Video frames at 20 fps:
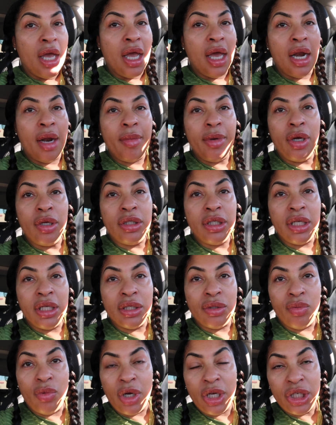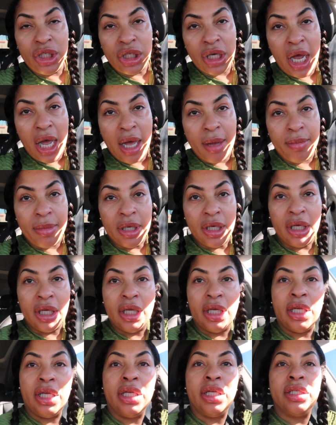And I'm gonna go to this one shop
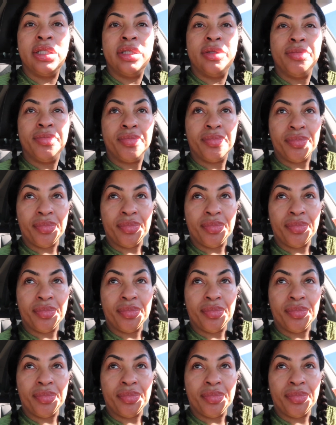because